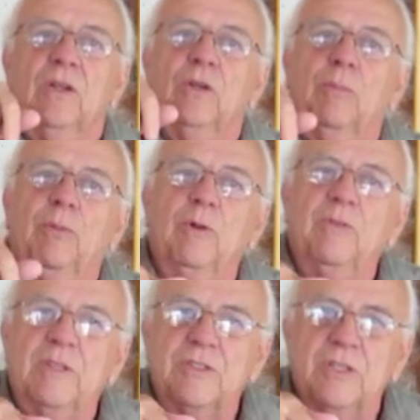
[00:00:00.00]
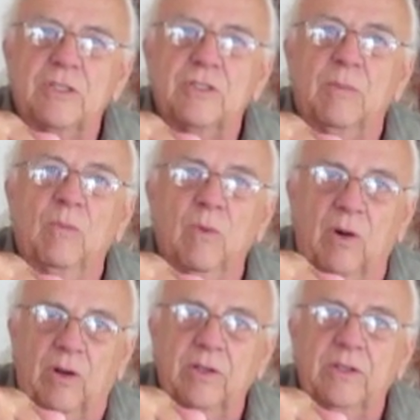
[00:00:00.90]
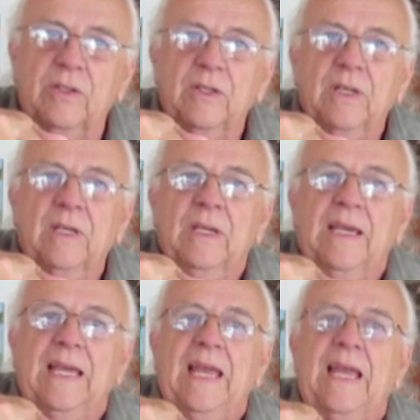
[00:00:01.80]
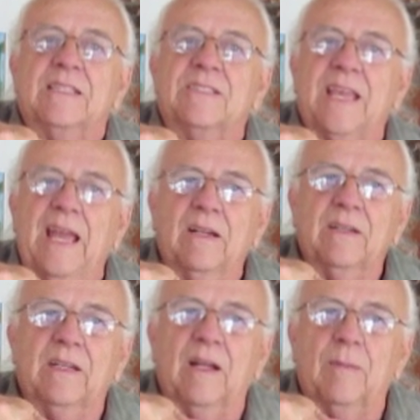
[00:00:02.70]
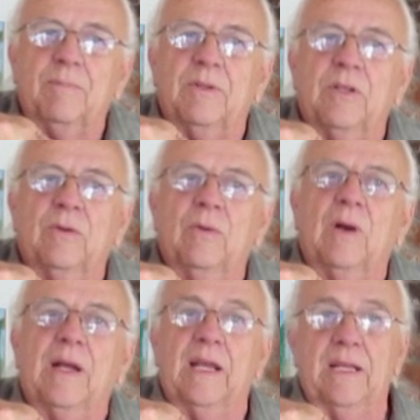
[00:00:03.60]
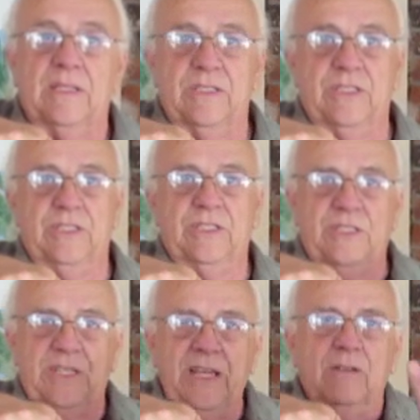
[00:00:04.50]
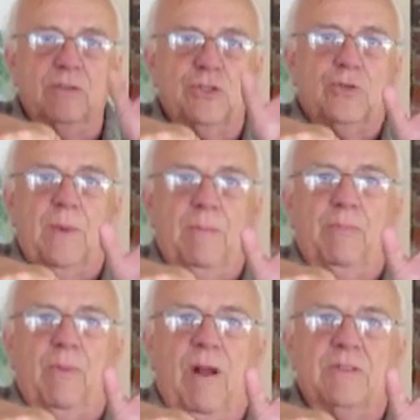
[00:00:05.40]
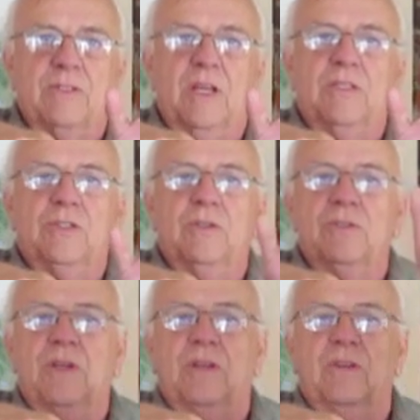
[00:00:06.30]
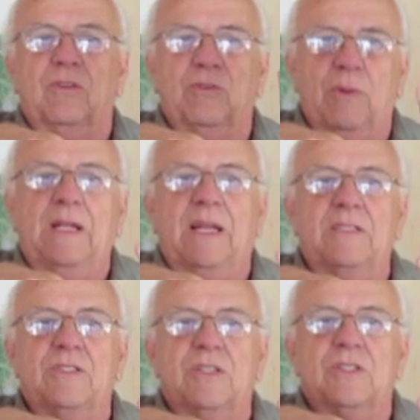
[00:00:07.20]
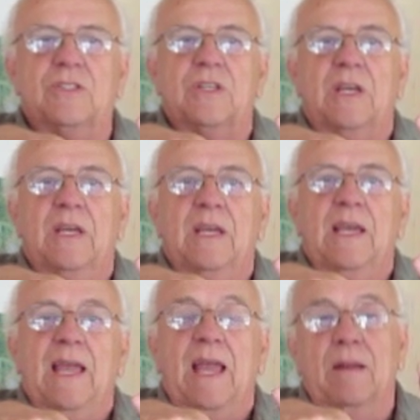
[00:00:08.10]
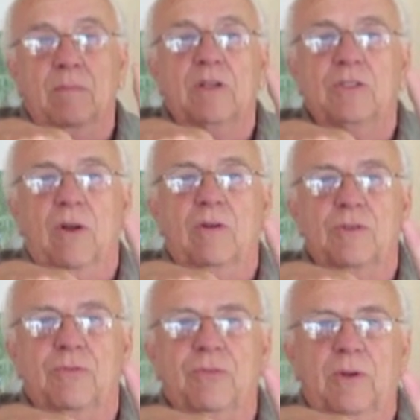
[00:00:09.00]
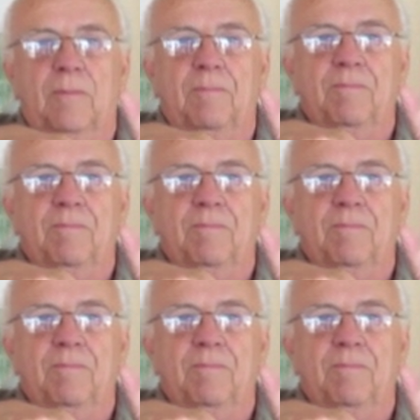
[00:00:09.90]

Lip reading: to prove his system worked, and scaled it up to a single strip process using 3 lenses and much larger film.